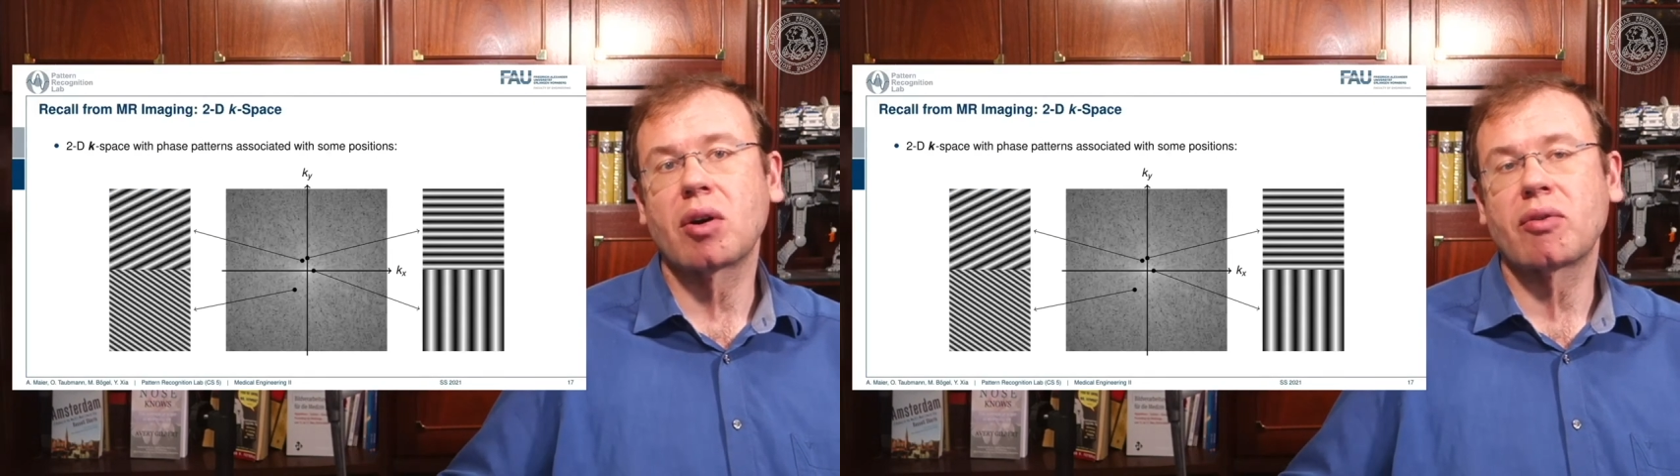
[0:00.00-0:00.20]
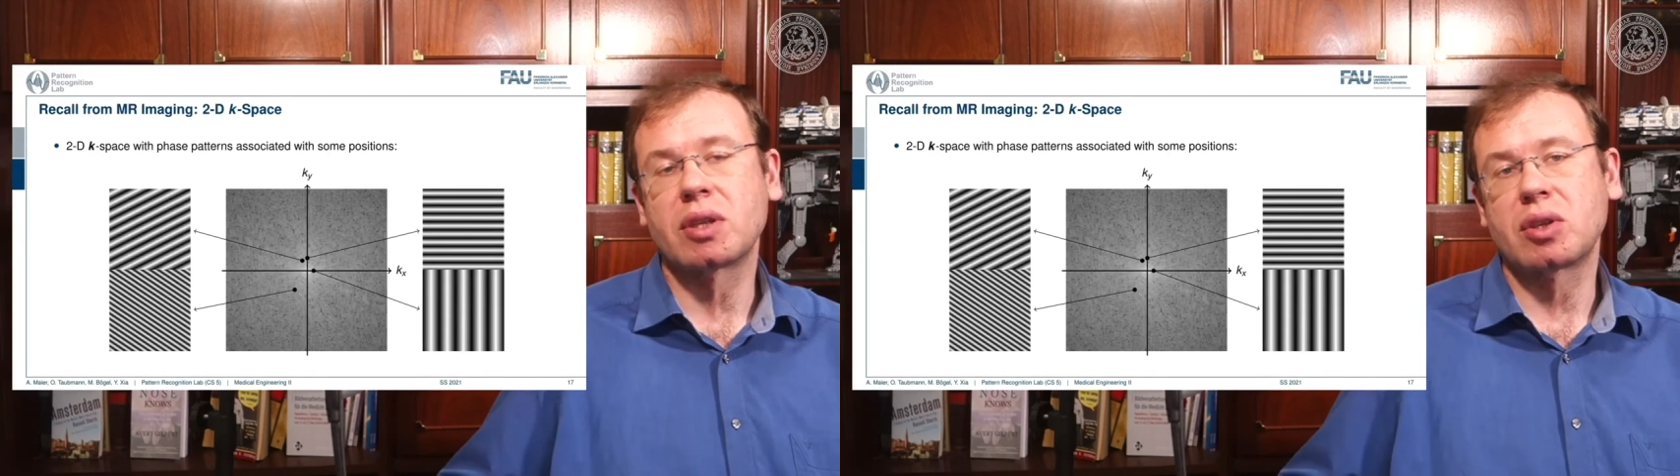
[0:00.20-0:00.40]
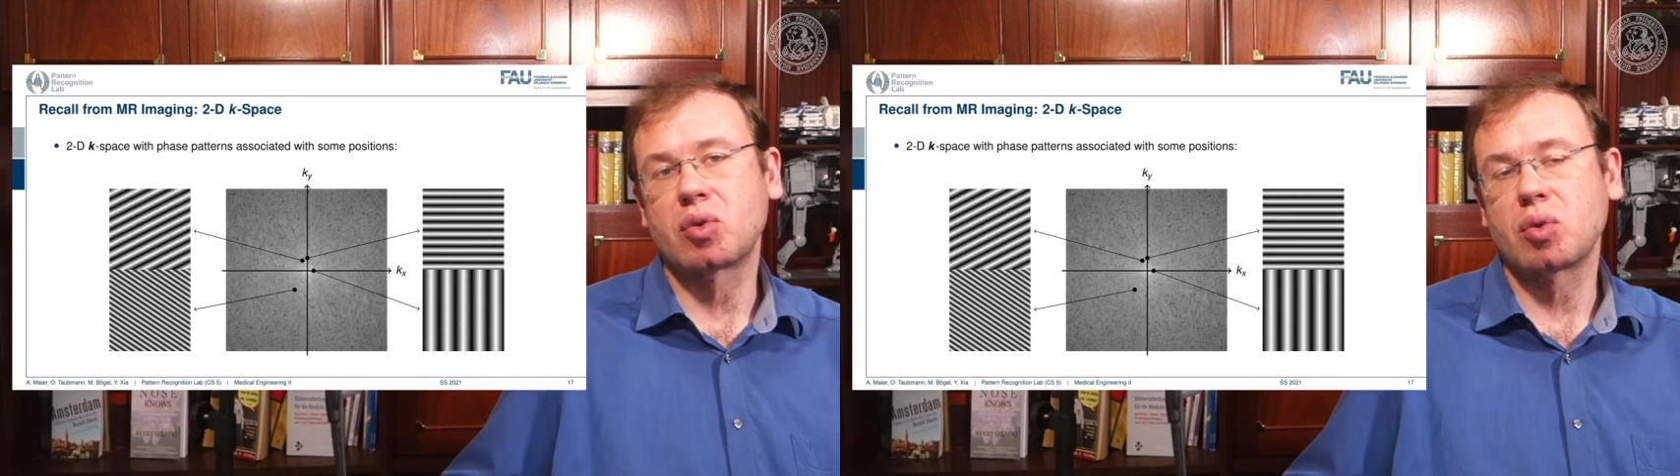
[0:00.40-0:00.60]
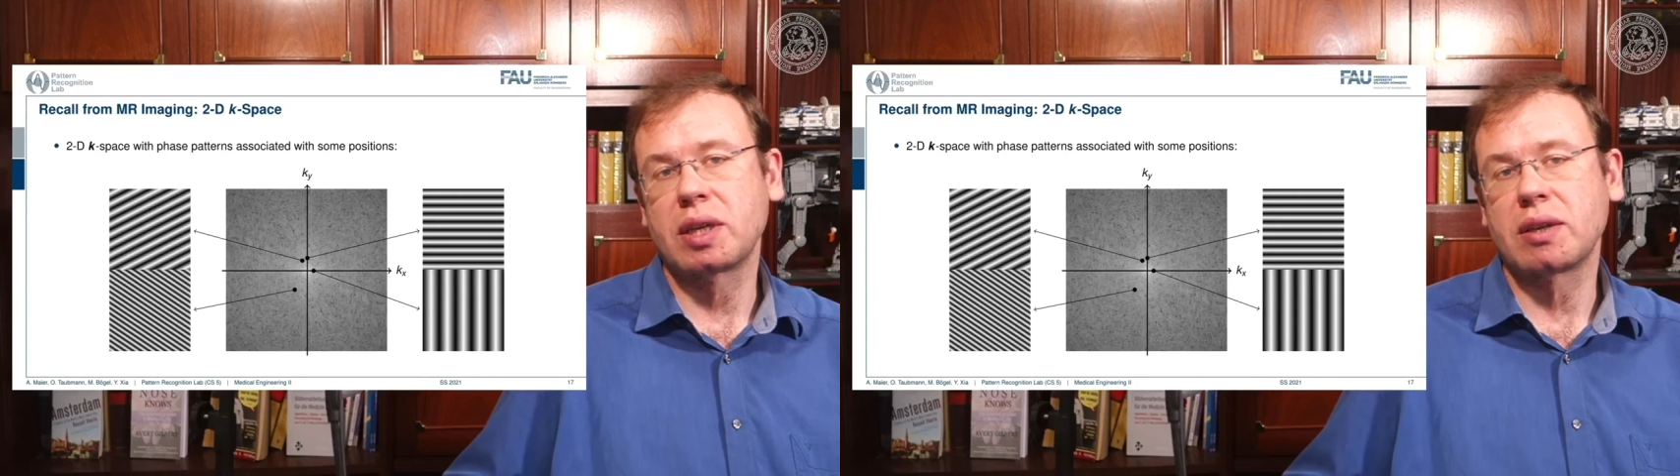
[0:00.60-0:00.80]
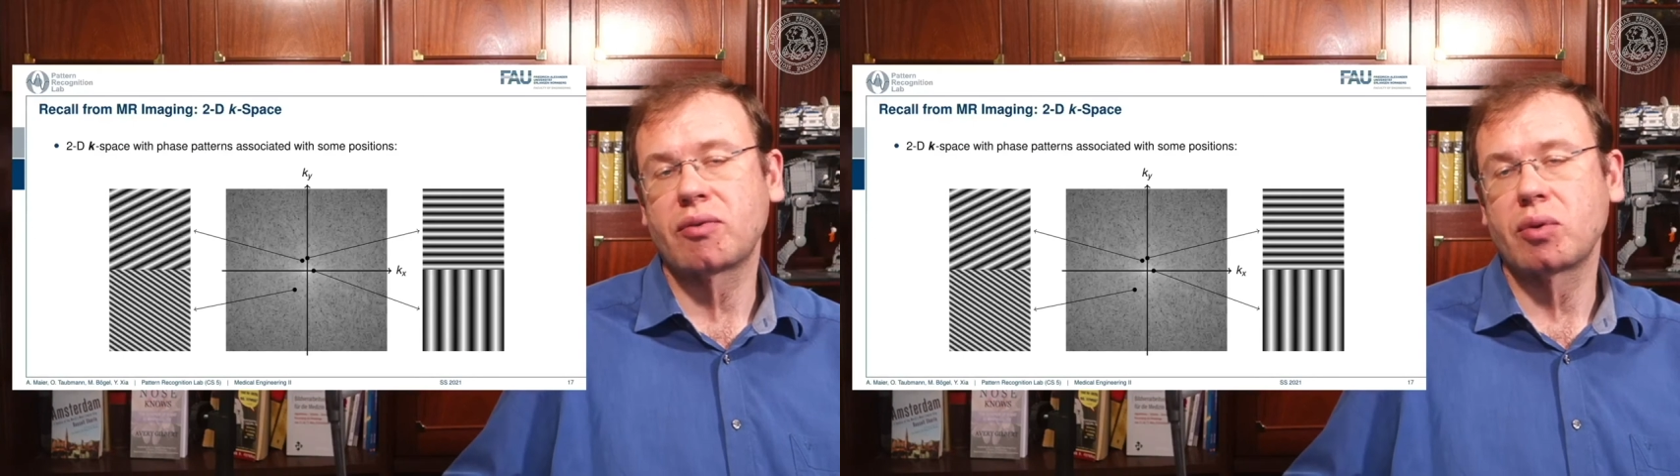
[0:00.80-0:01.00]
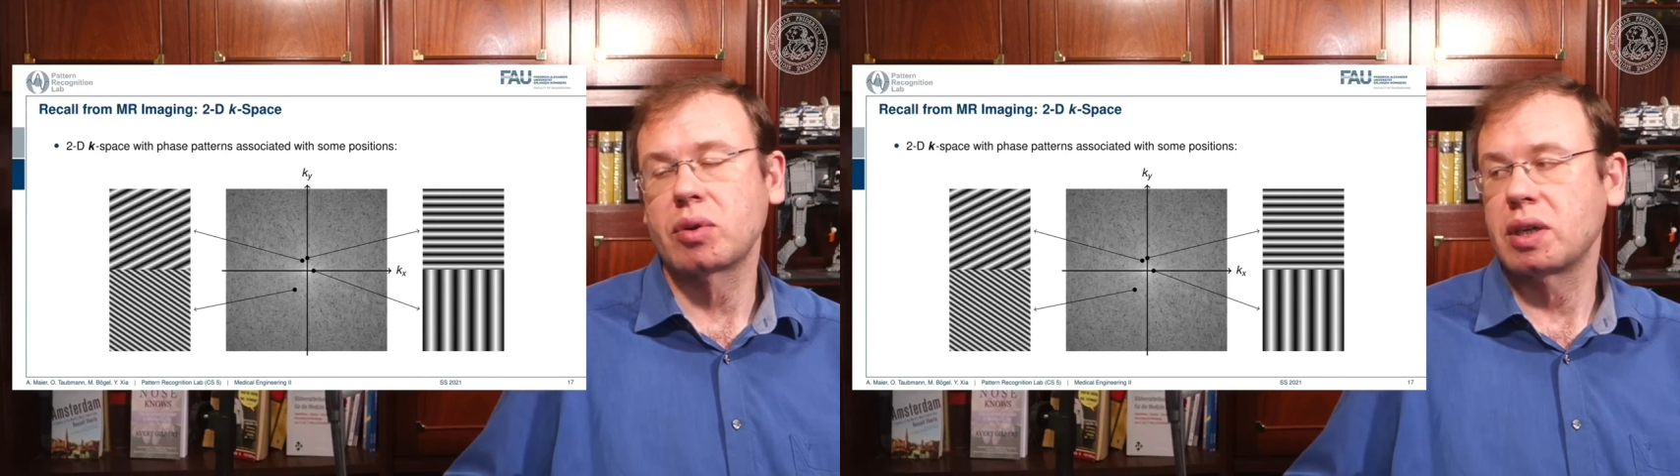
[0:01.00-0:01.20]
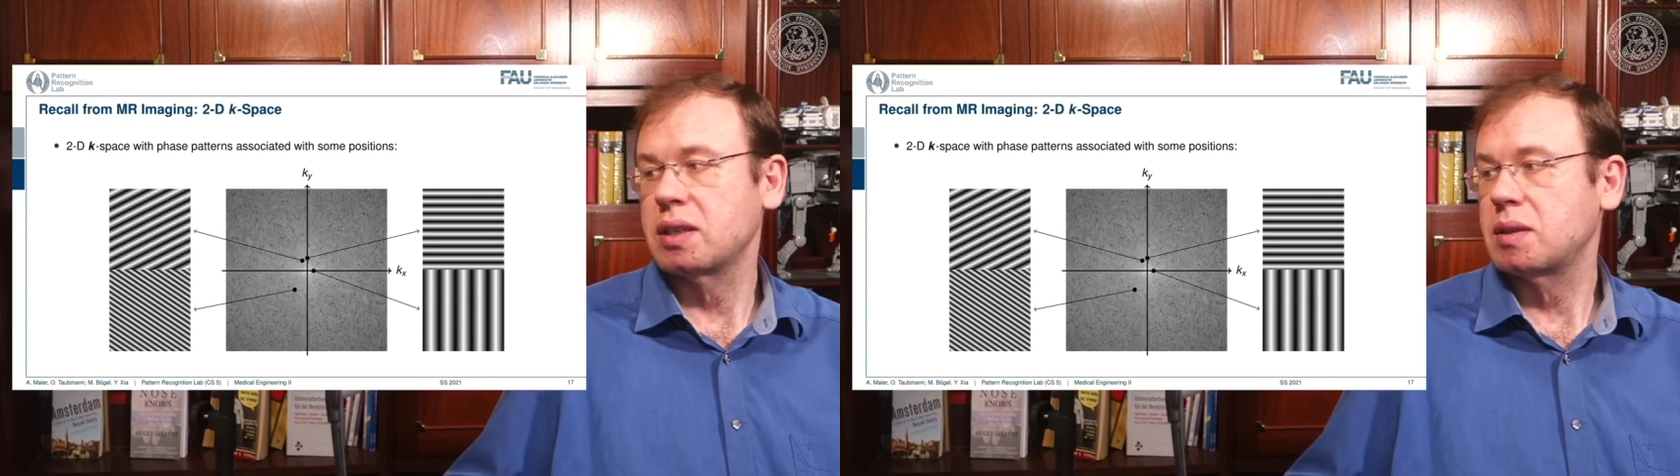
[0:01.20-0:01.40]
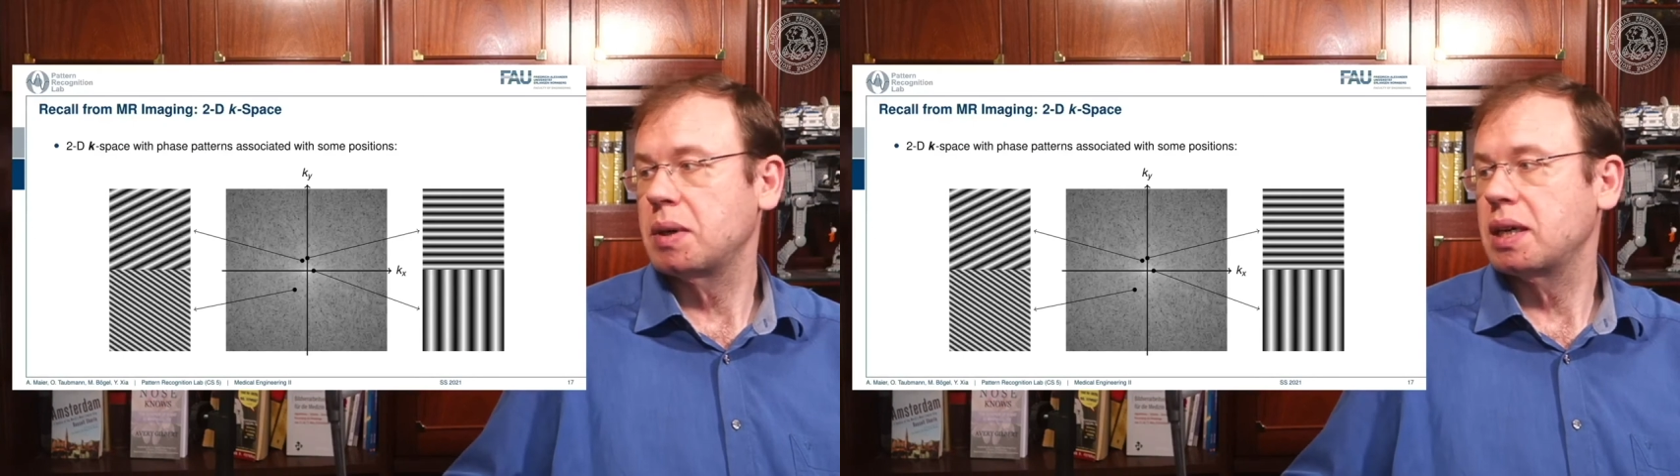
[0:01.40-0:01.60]
of the 2D Fourier
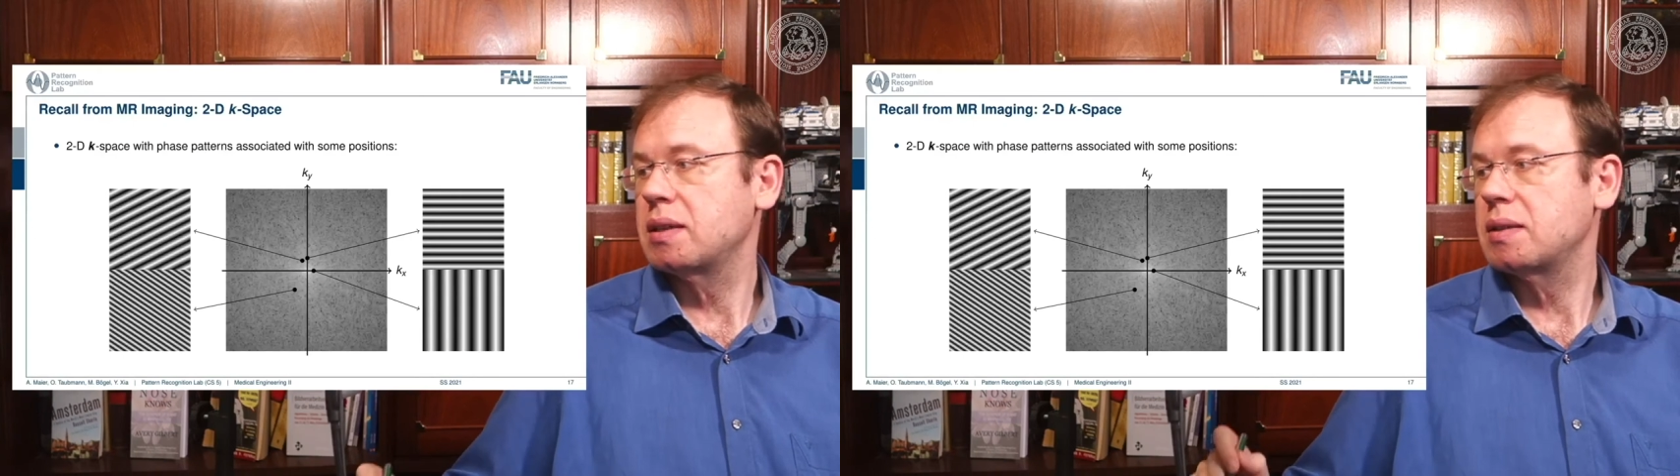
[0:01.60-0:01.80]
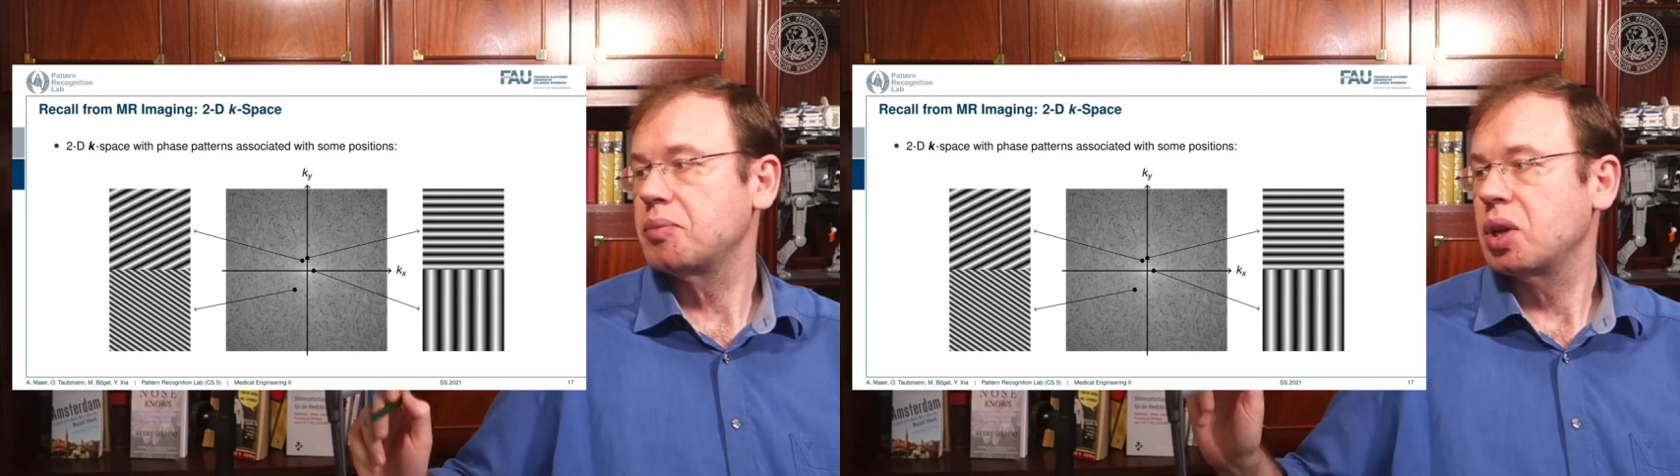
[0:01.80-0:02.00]
space.